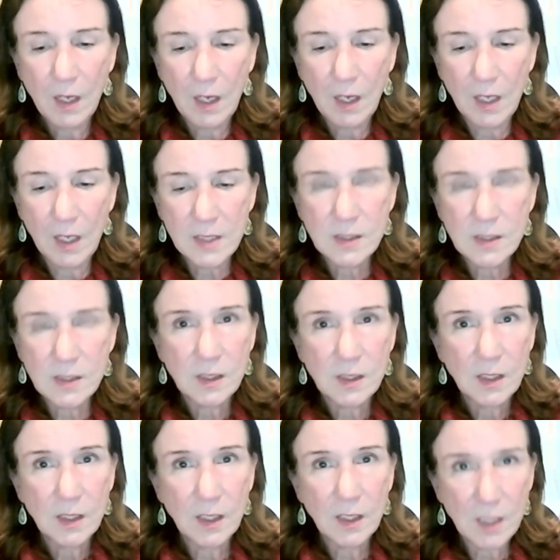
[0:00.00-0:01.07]
And
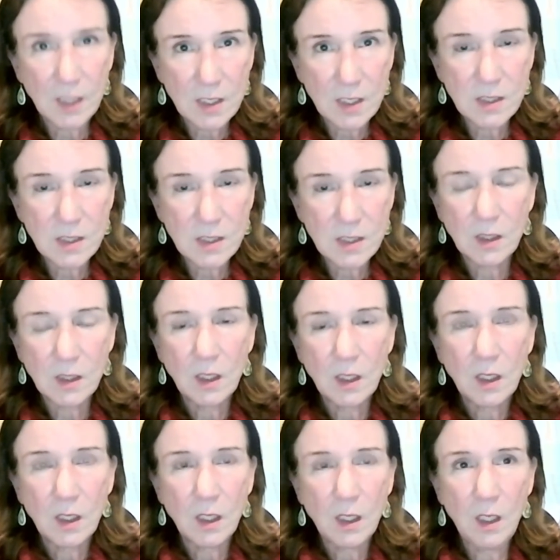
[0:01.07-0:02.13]
it is
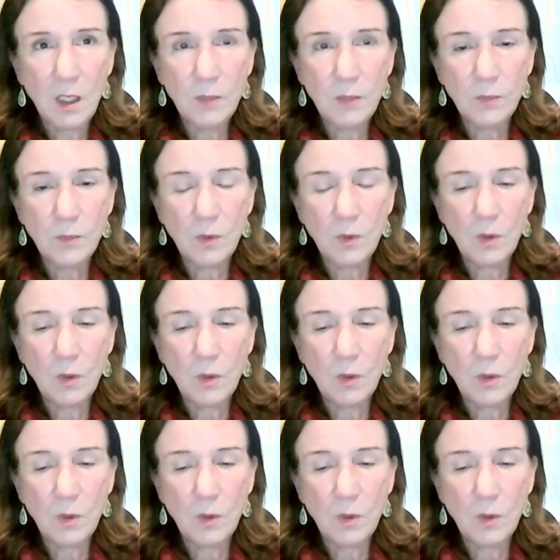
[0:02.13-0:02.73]
um,